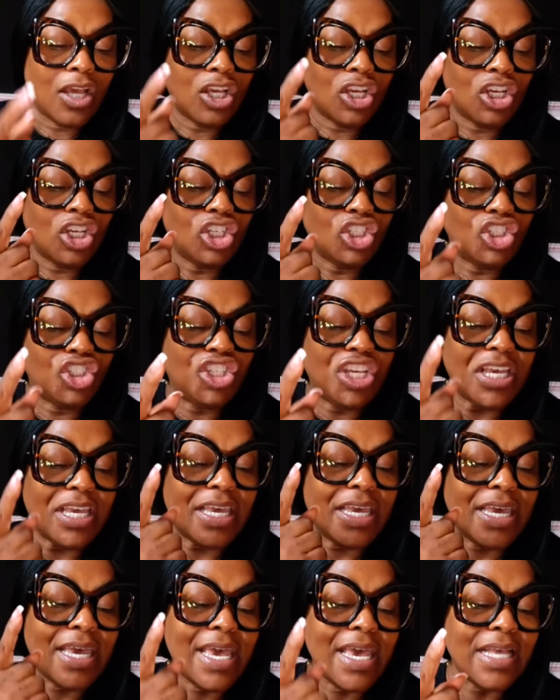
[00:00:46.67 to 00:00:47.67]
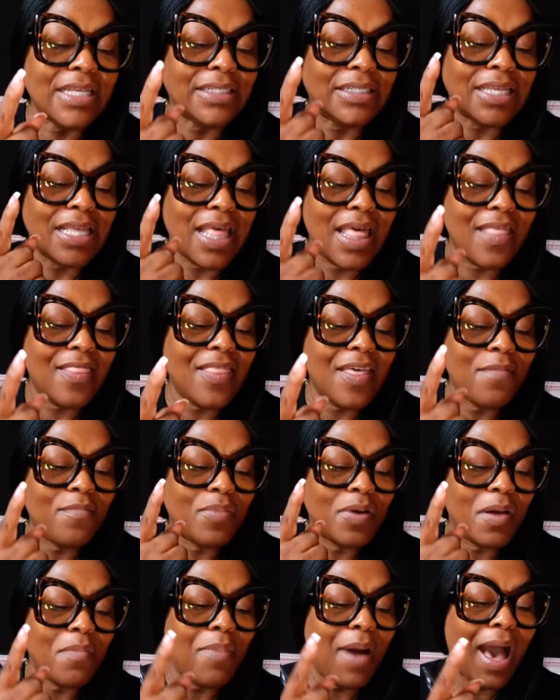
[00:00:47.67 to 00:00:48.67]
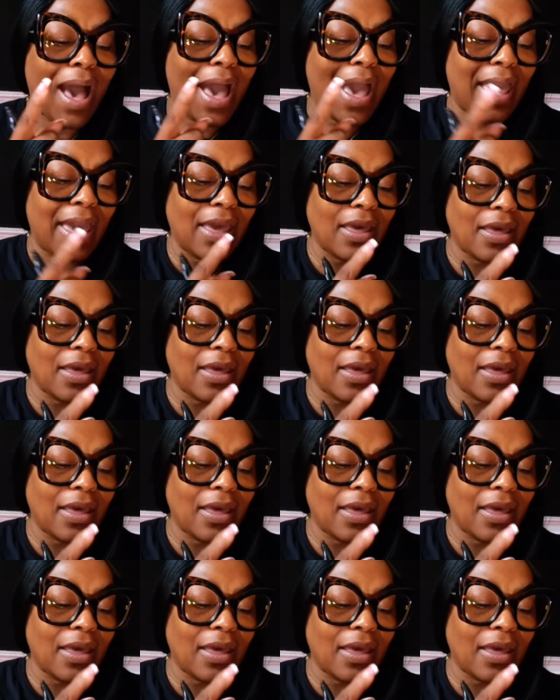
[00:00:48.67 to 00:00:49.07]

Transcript: She kissed them goodbye,